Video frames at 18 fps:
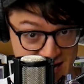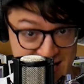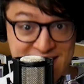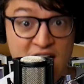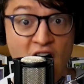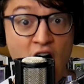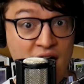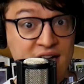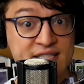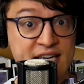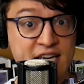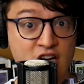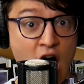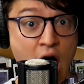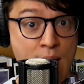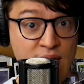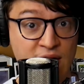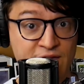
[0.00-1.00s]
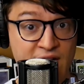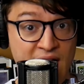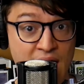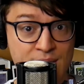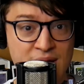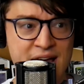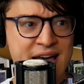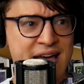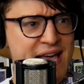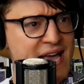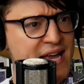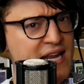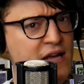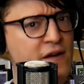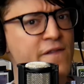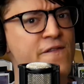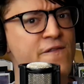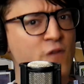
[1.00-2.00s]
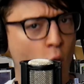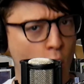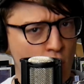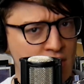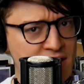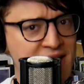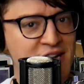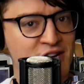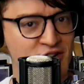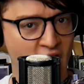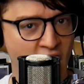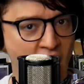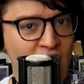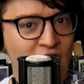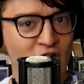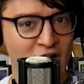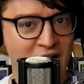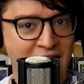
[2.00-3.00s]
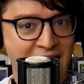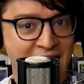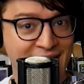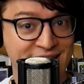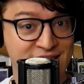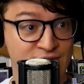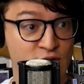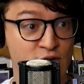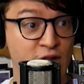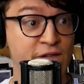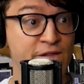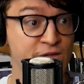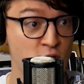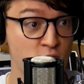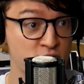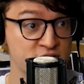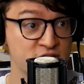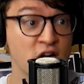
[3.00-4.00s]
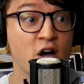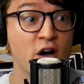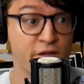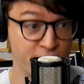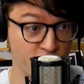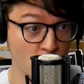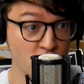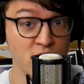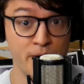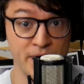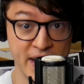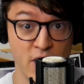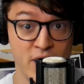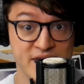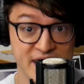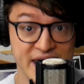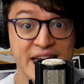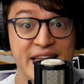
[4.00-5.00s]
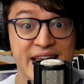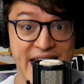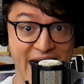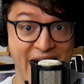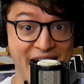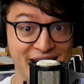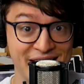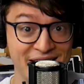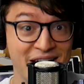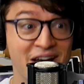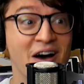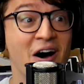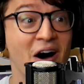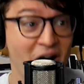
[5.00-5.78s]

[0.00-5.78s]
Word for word: Get to hunting, Comic Fam, hitting $40 highs for the first full appearance in canon